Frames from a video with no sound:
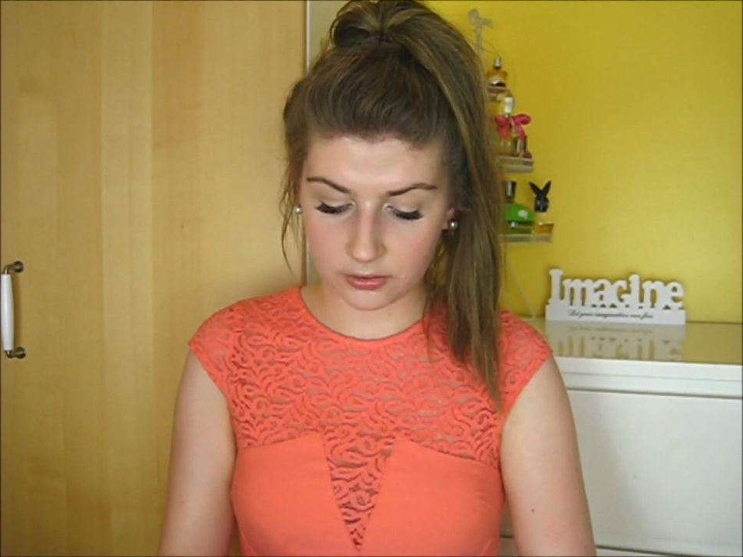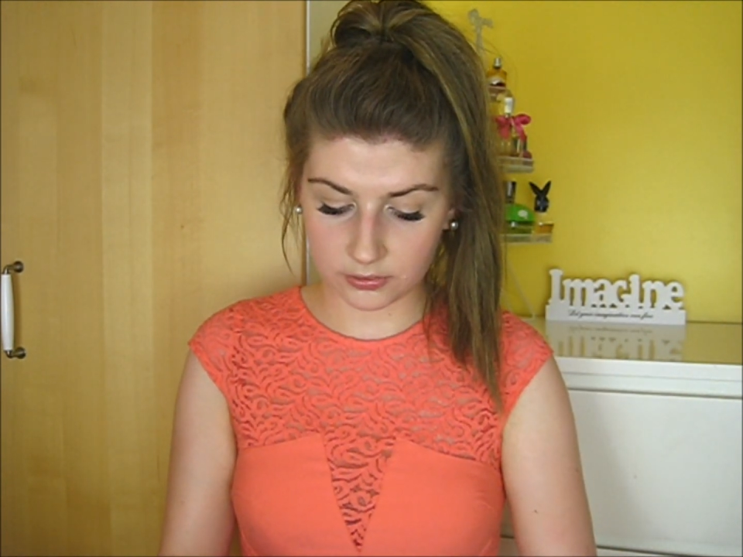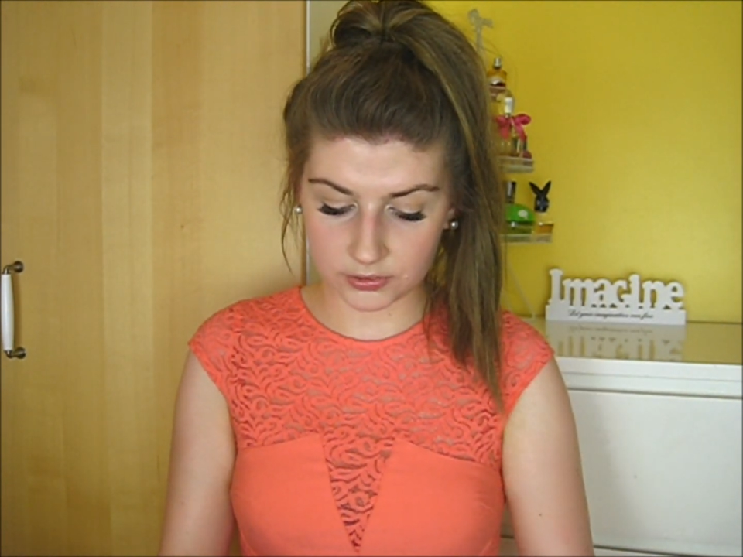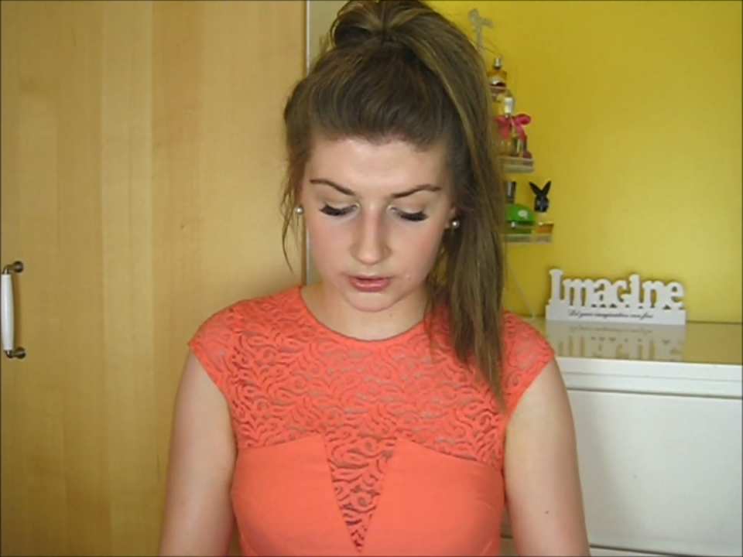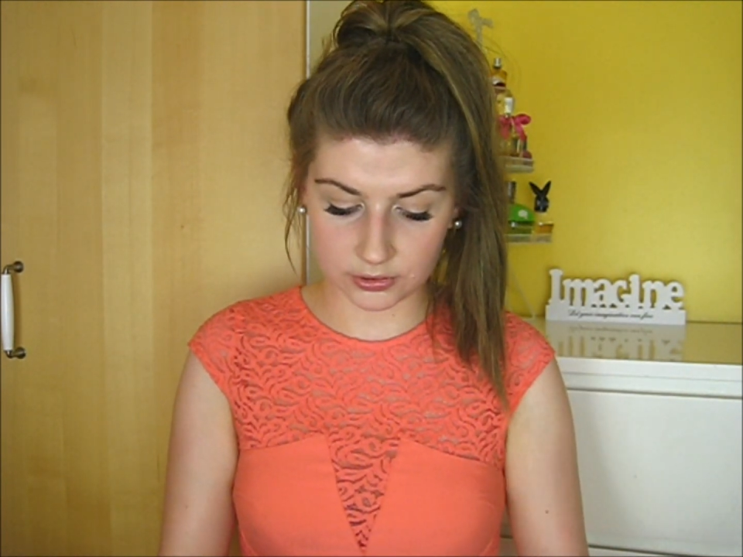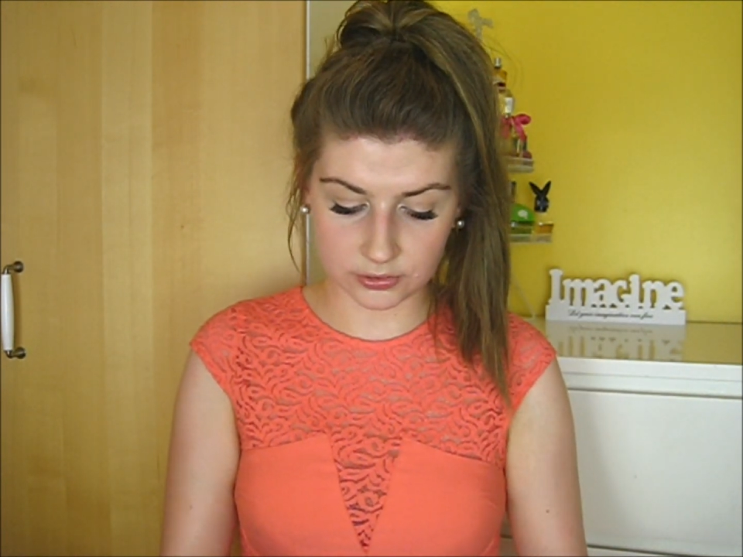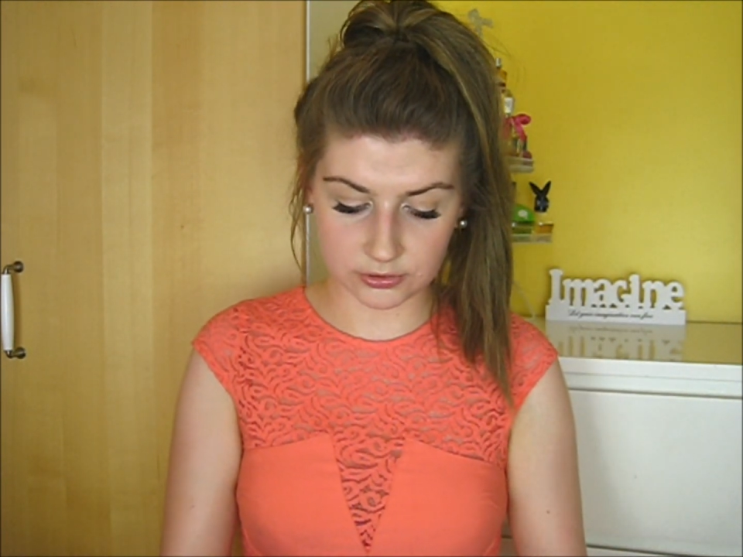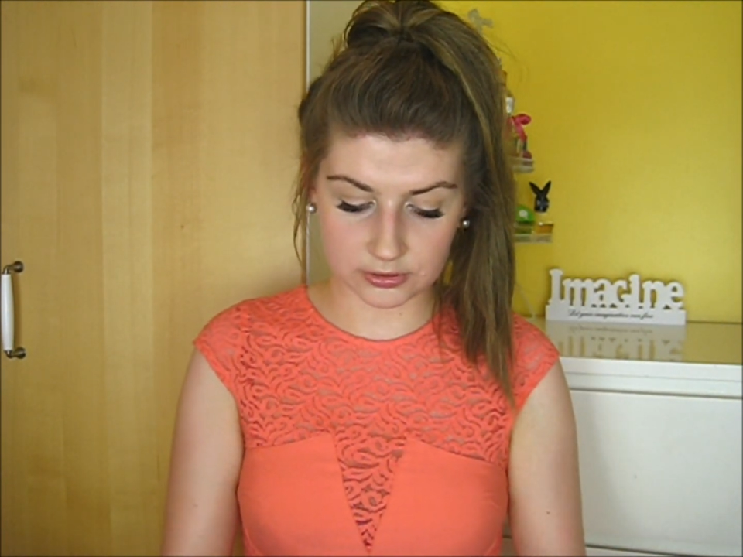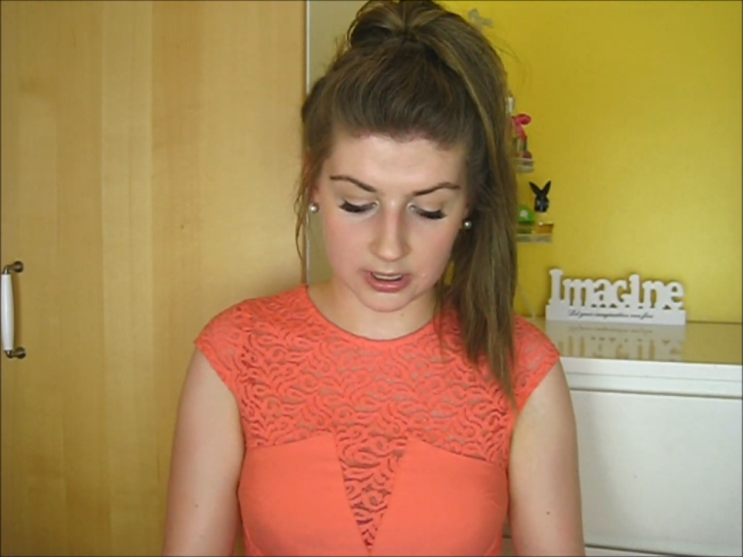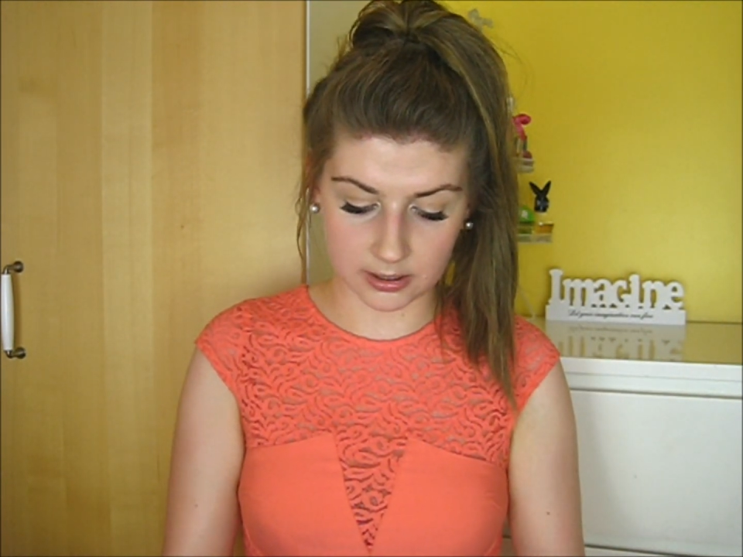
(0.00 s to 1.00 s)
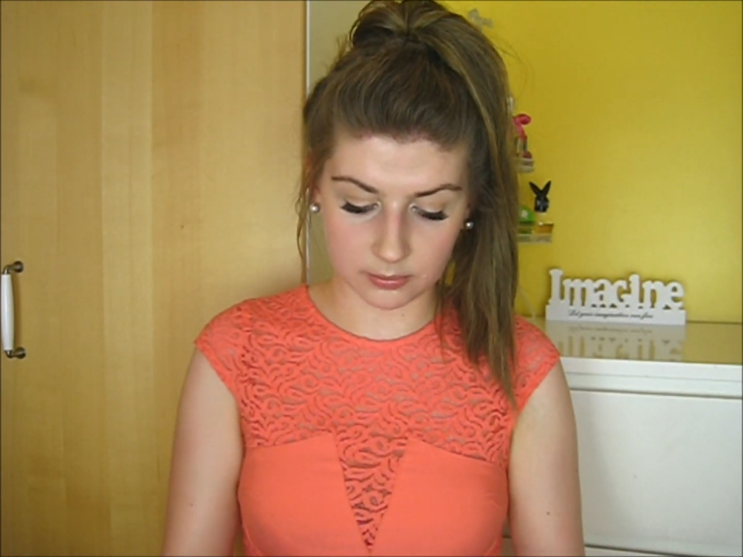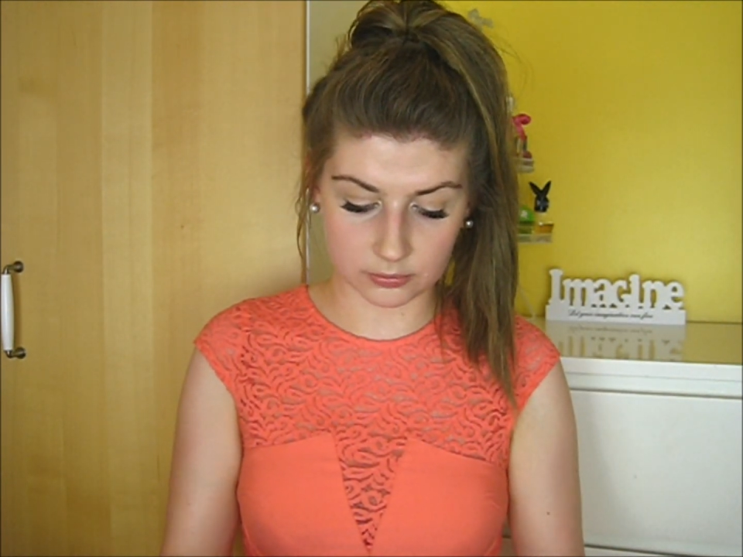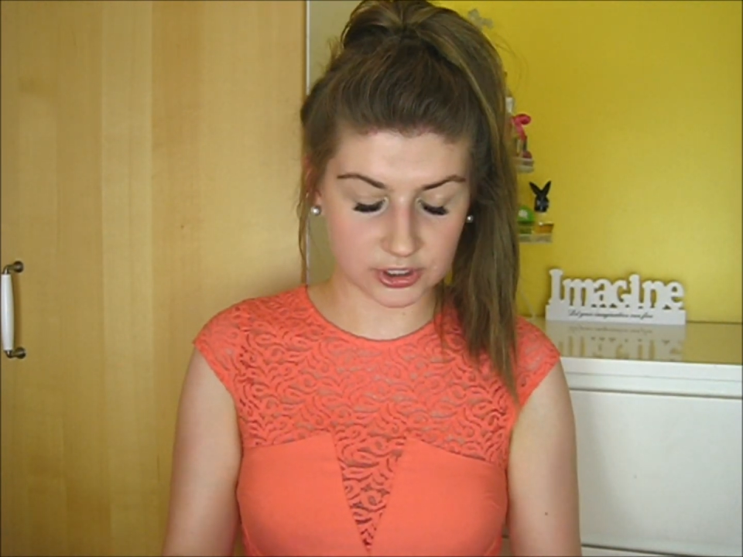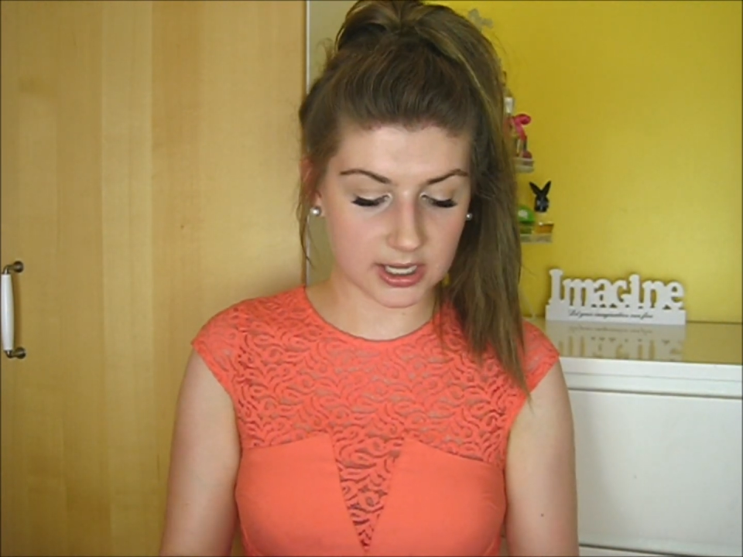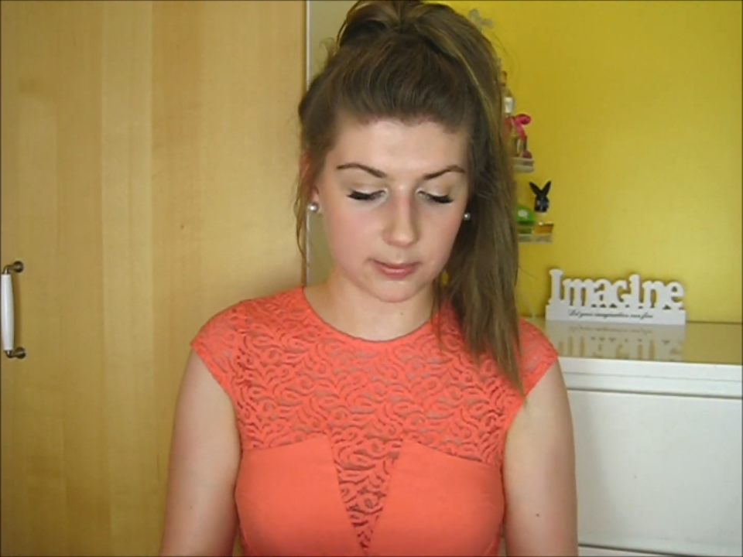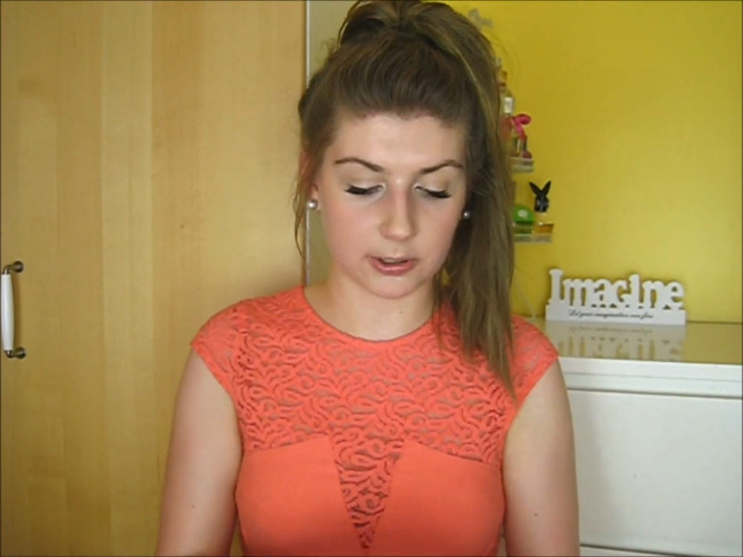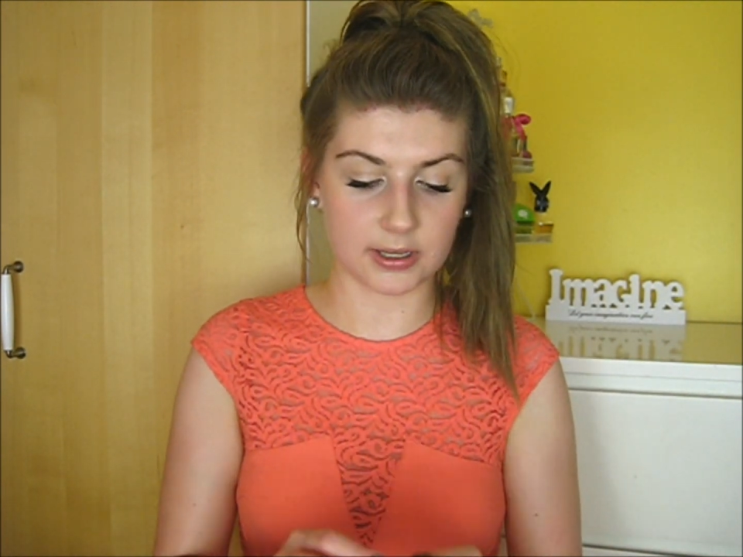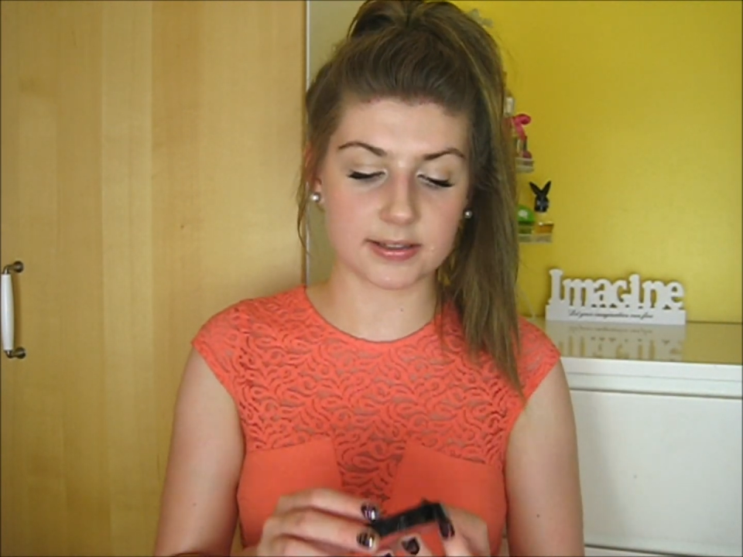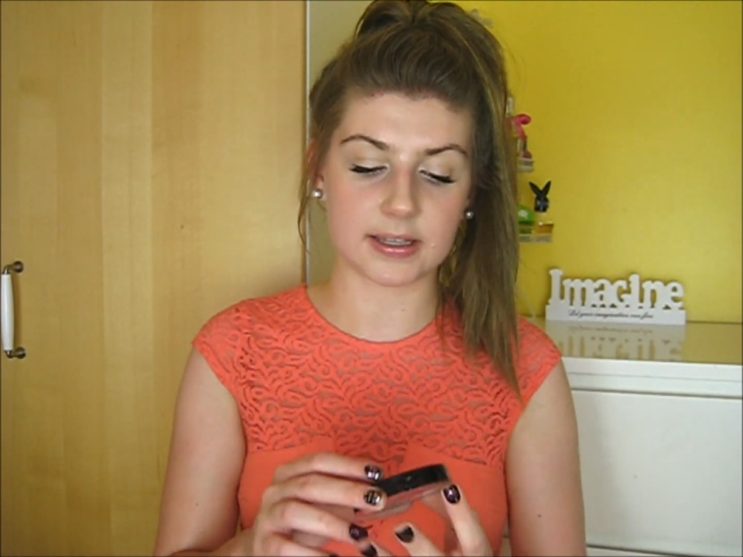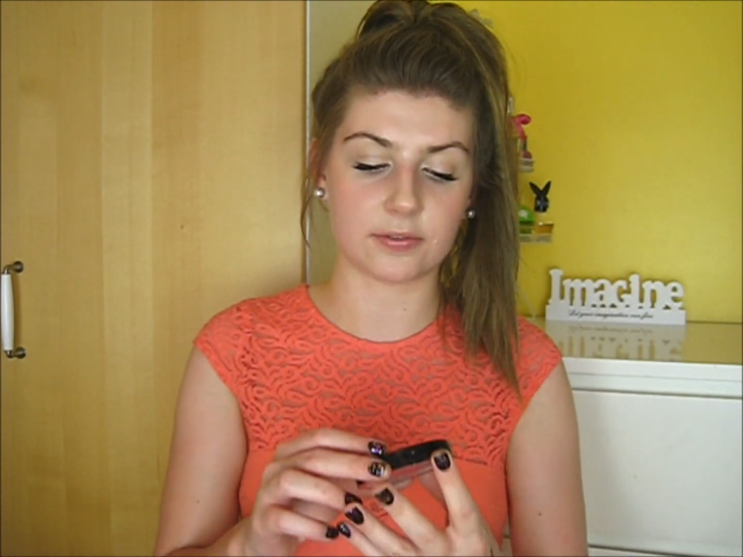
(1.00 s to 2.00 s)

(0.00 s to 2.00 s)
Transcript: onto cheek products,